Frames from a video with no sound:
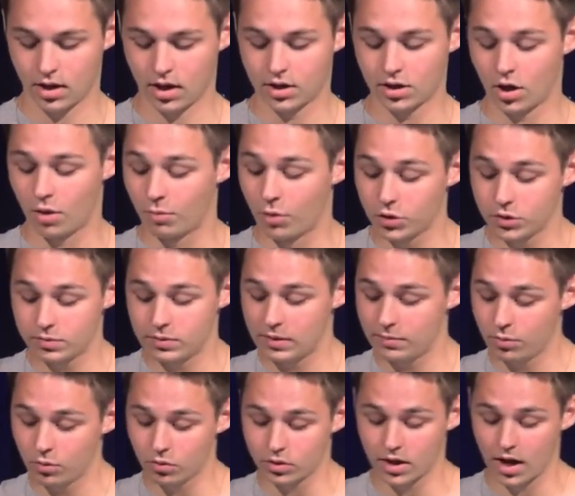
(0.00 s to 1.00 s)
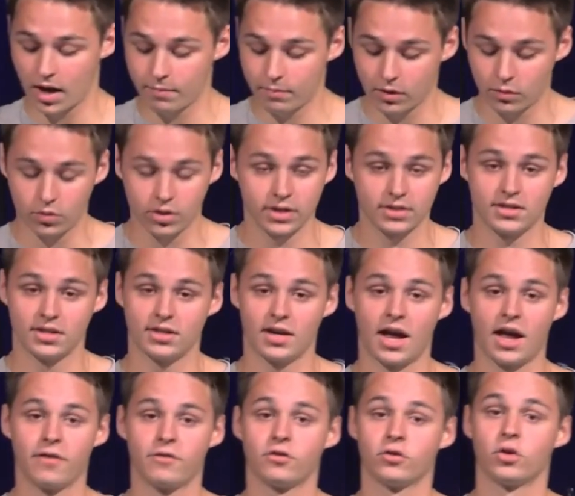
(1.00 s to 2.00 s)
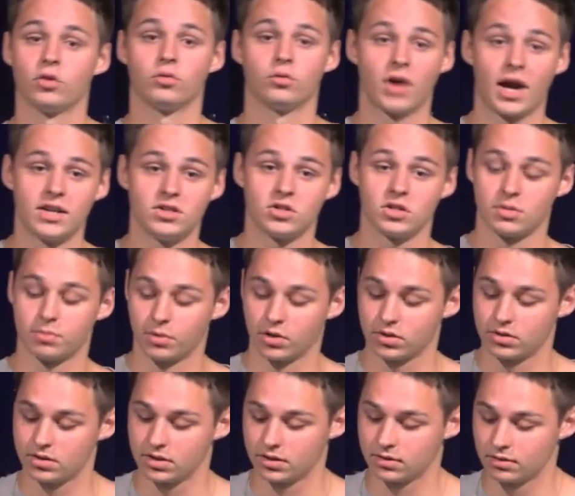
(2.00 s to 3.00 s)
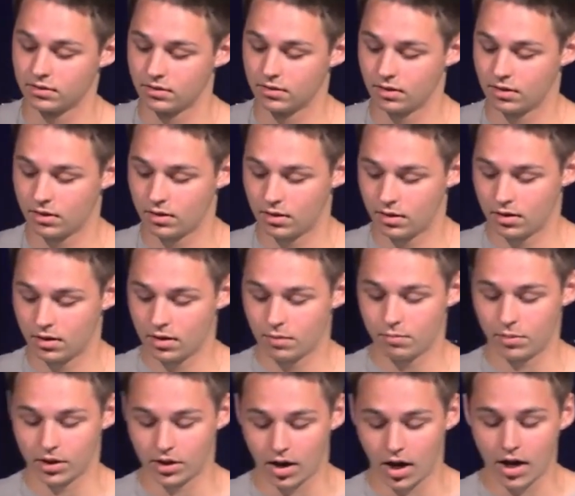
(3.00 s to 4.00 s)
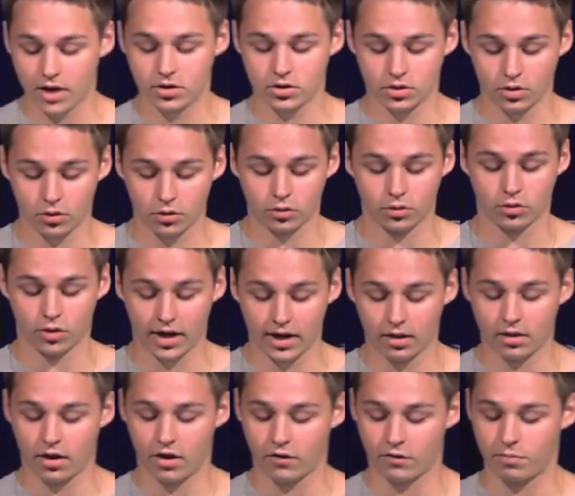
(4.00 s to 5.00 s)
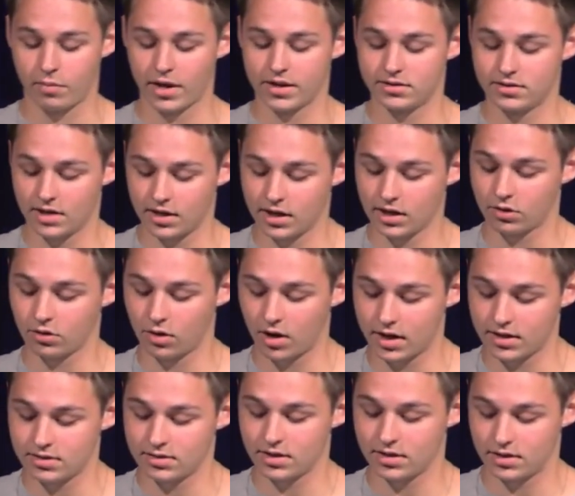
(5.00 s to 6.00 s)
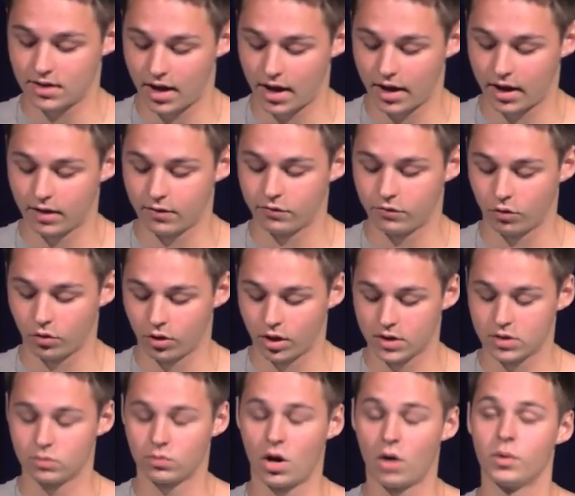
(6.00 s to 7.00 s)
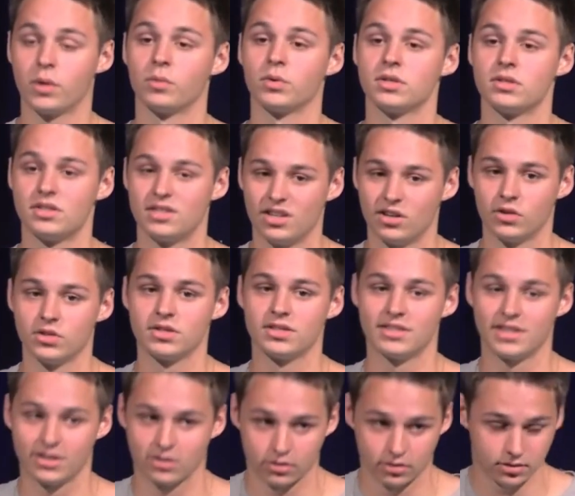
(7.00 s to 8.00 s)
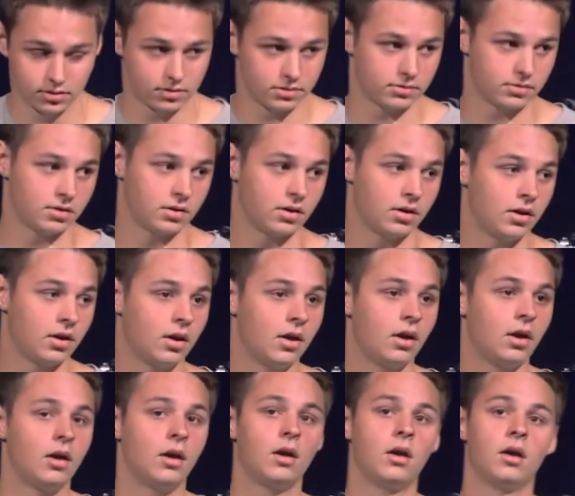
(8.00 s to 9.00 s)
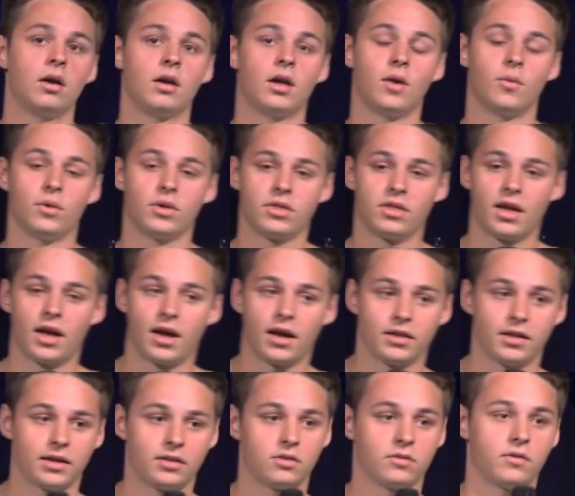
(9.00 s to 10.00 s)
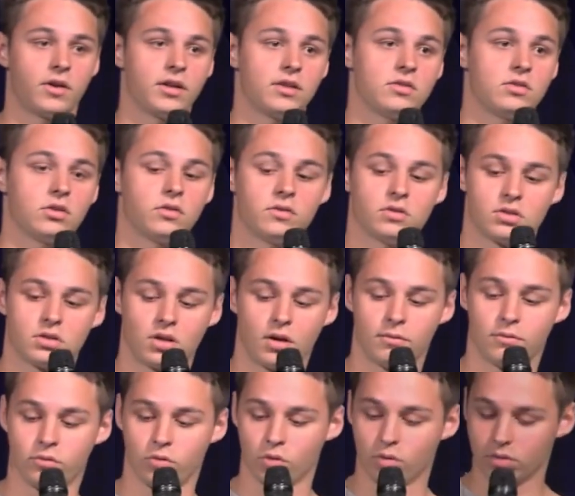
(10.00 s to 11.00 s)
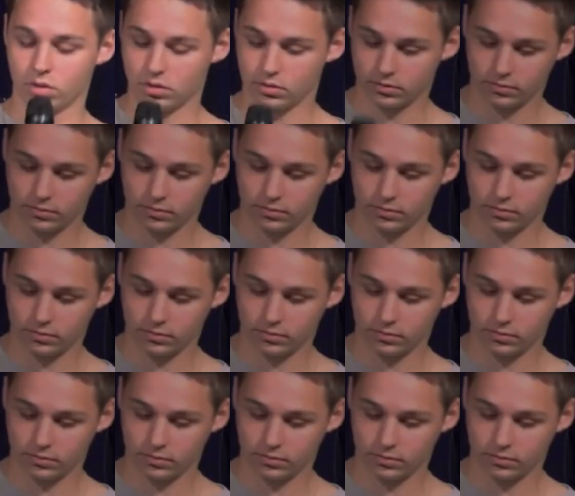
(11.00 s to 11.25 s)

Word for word: Now, most people would not be willing to die for a righteous person, but God showed great love by sending Christ to die for us while we were still sinners. And with that, I'd like to invite the service to come forward.